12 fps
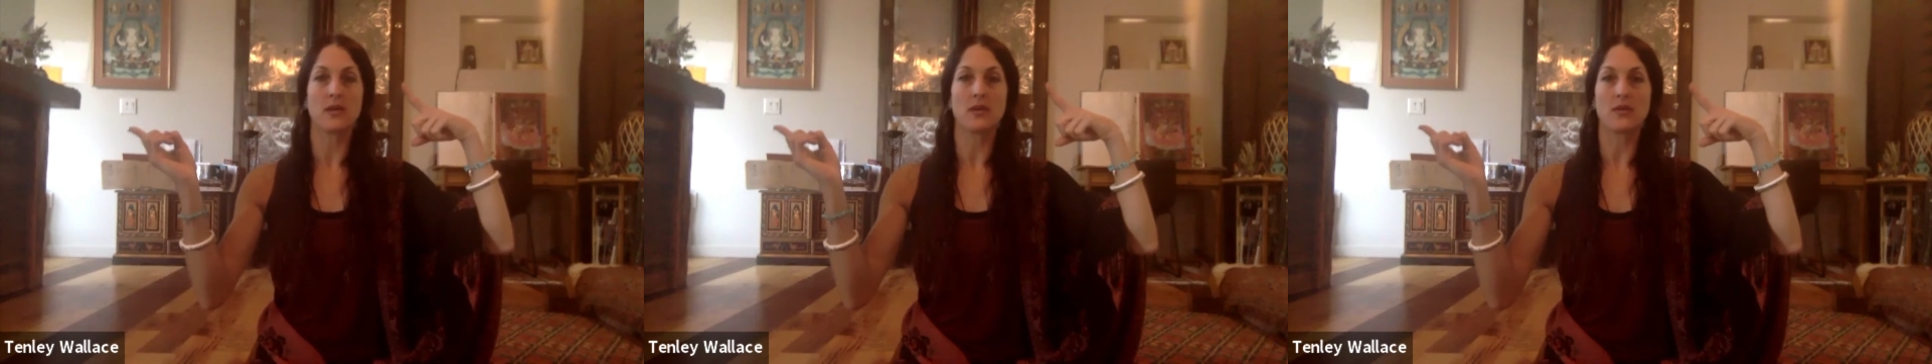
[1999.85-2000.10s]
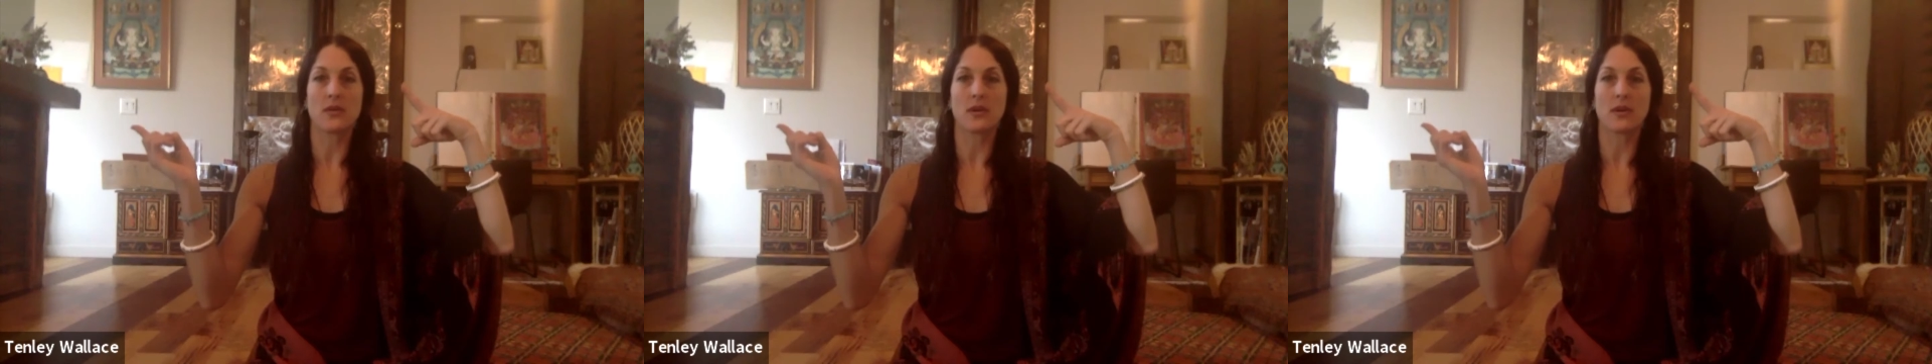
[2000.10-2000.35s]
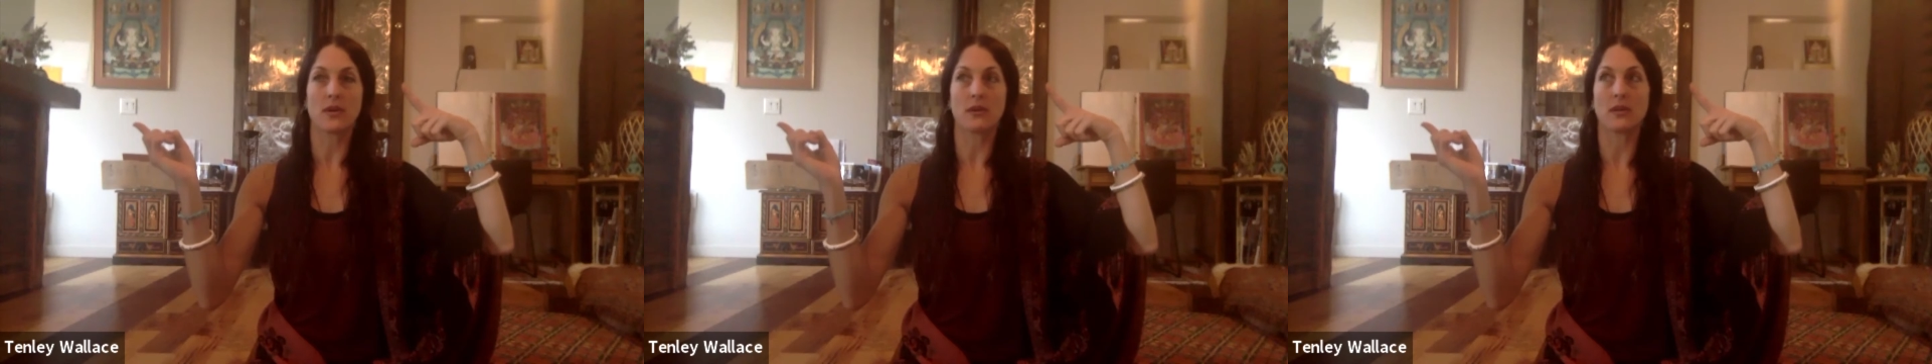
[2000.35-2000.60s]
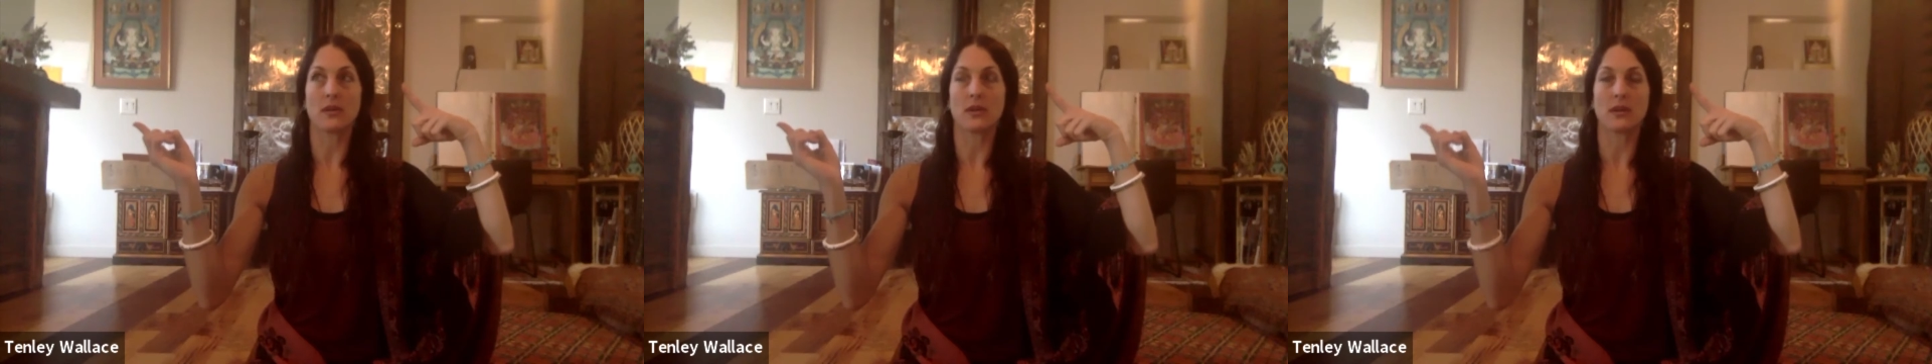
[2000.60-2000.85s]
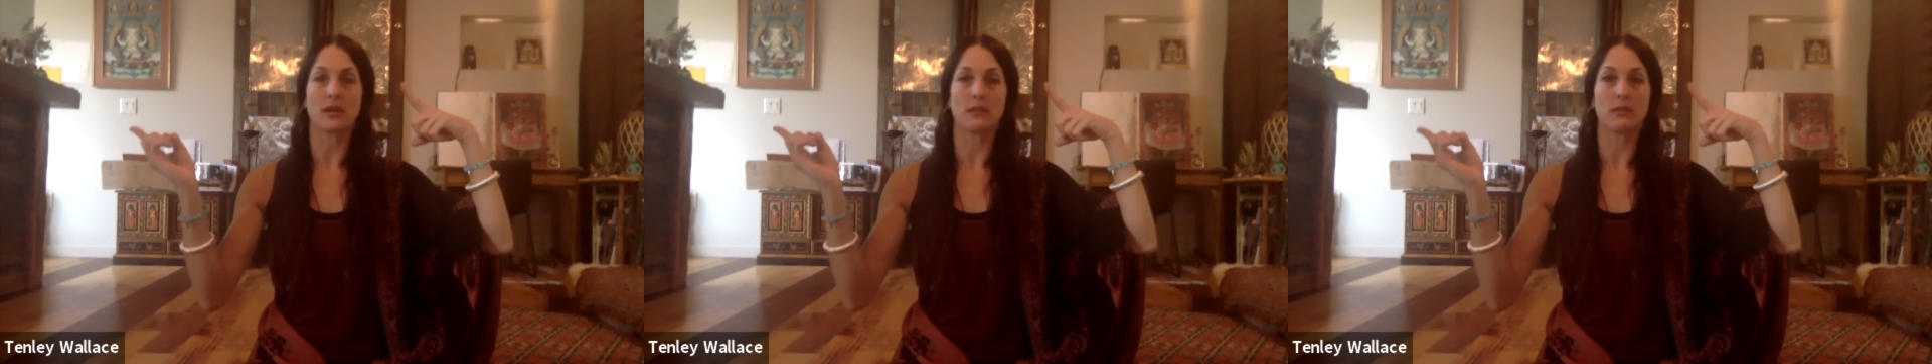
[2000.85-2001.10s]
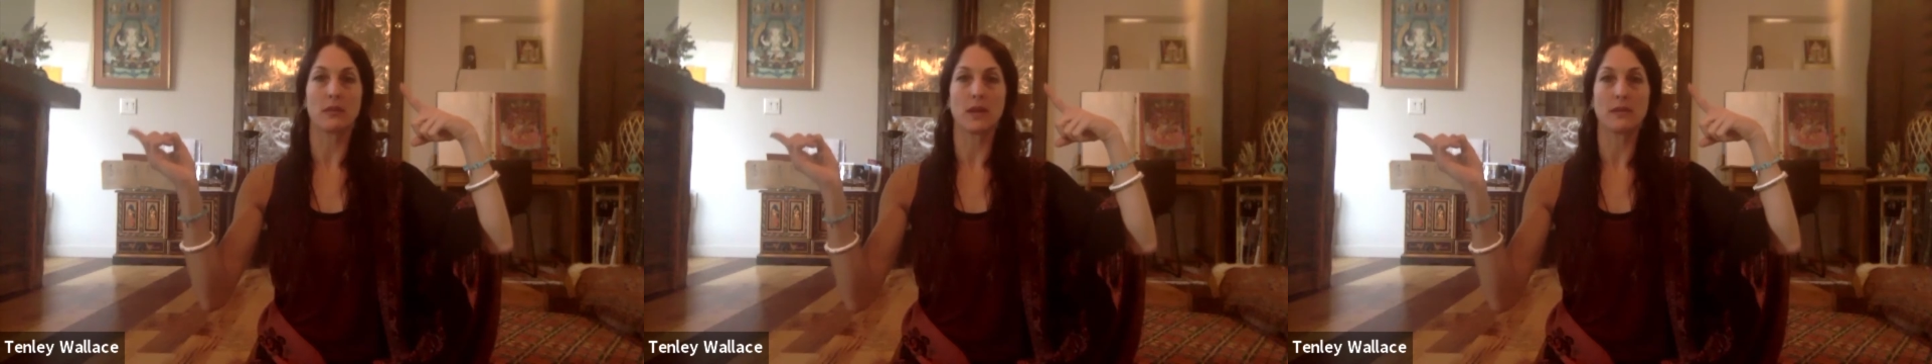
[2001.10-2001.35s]
or, you know,
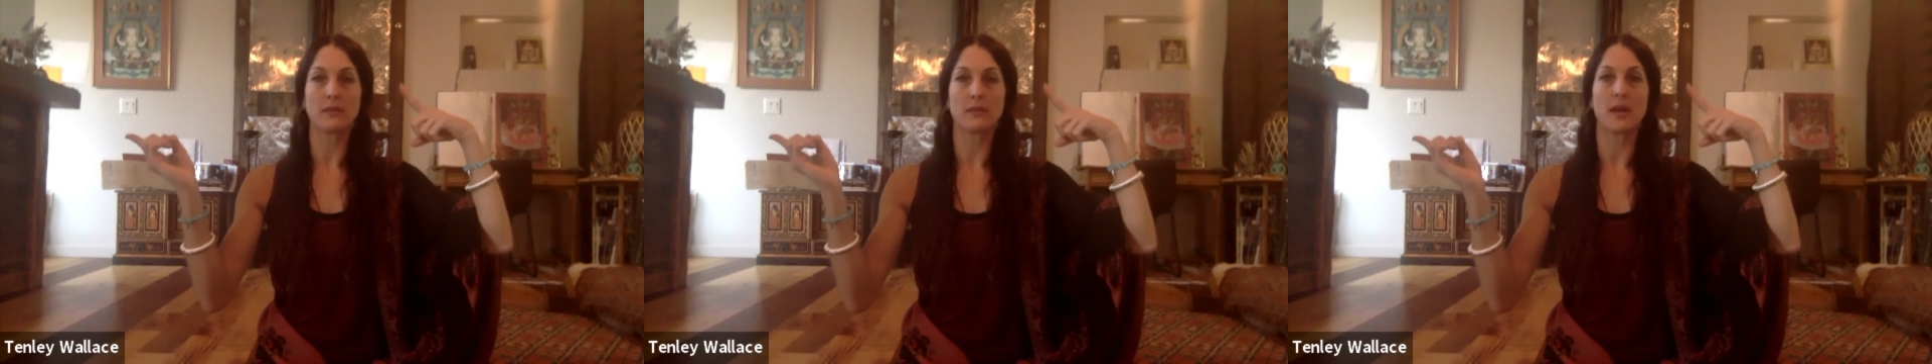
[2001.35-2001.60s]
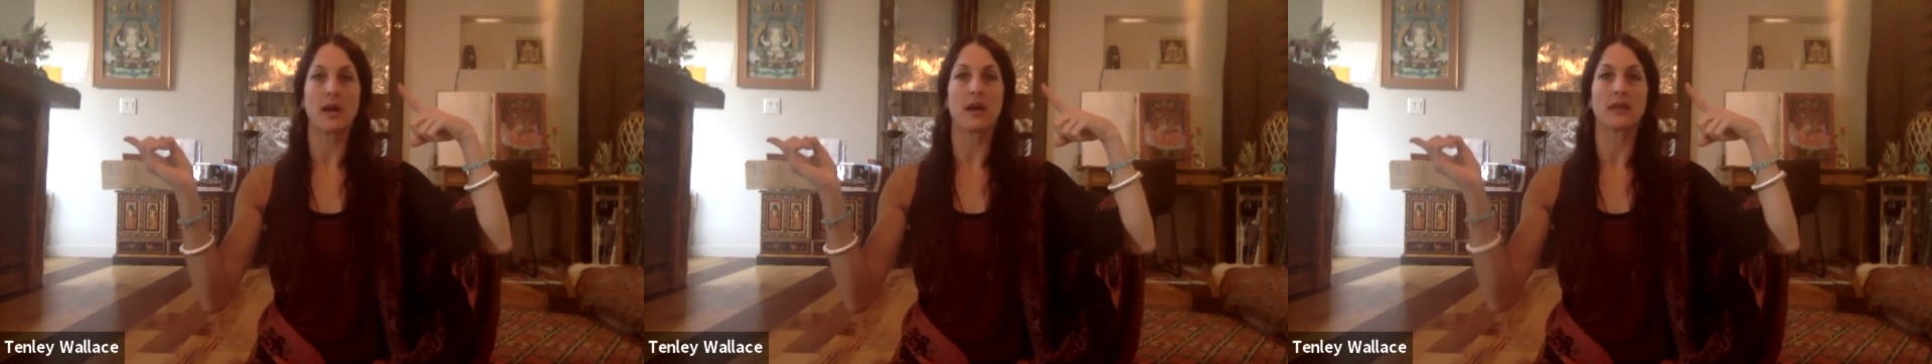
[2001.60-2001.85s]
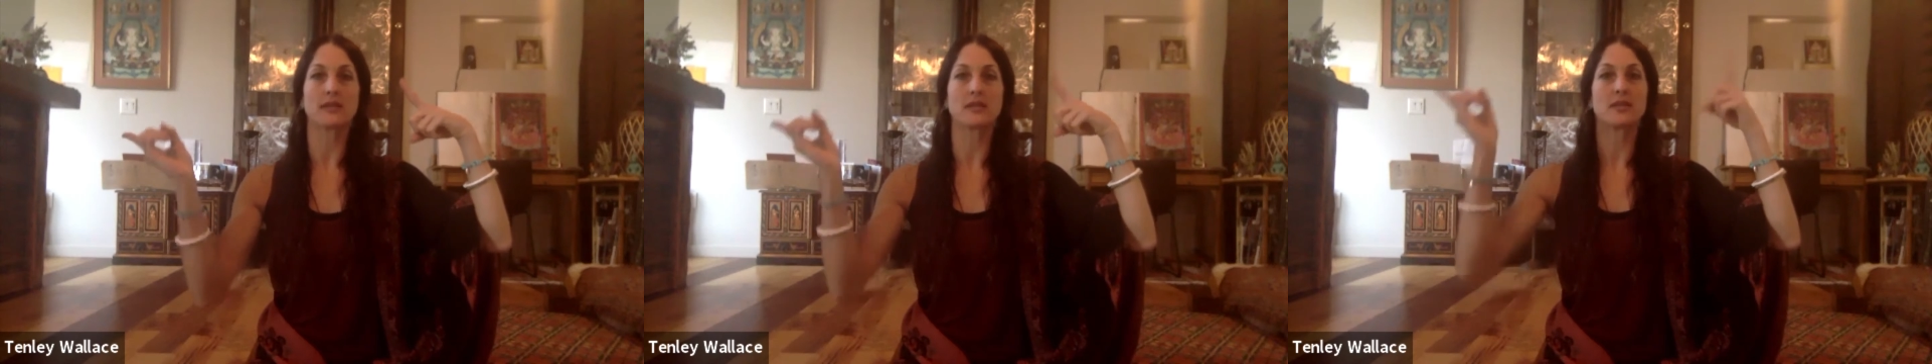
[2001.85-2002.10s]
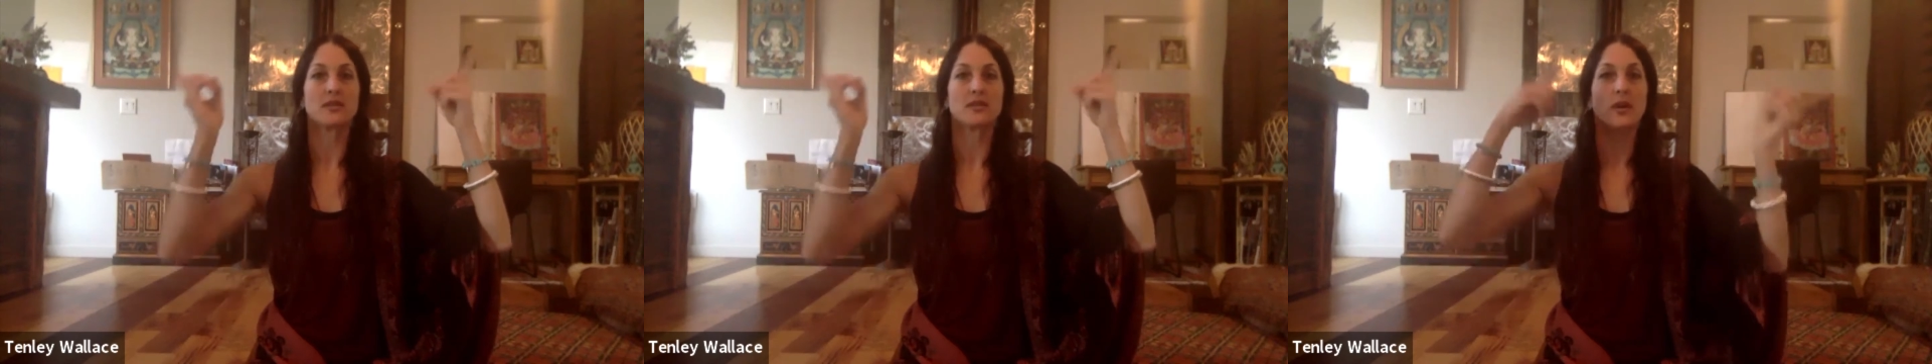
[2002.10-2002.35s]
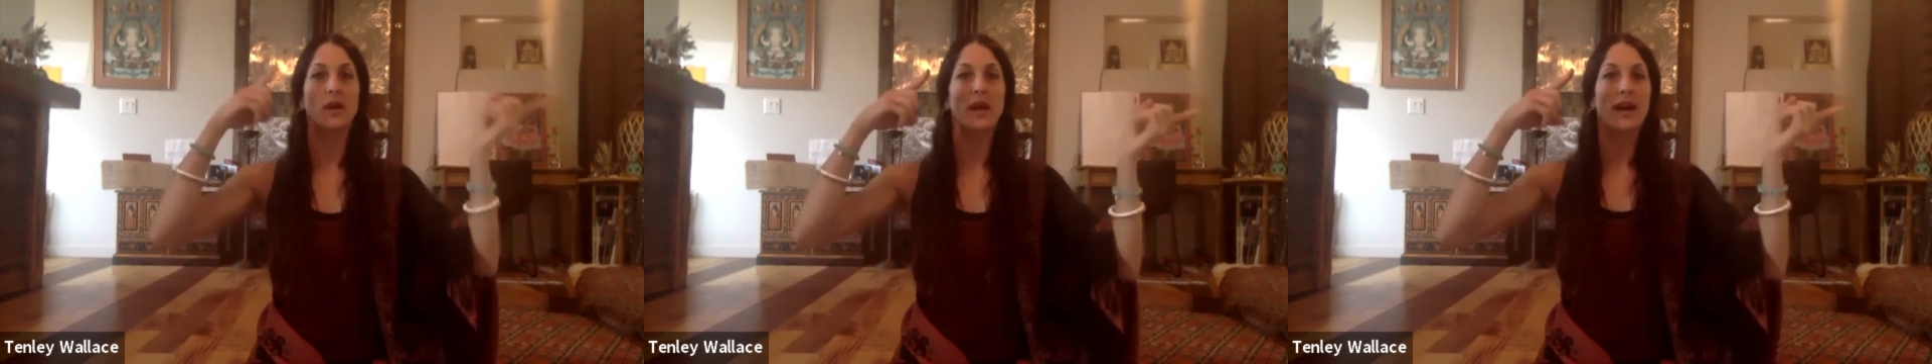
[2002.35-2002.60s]
blah, blah, blah, to,